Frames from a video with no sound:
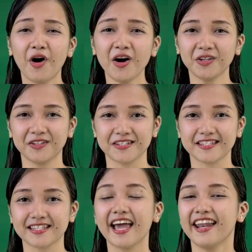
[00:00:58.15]

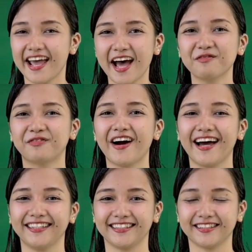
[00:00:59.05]
focus, and have
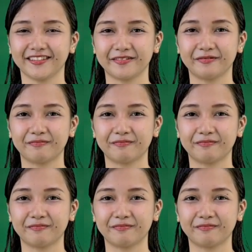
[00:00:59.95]
fun.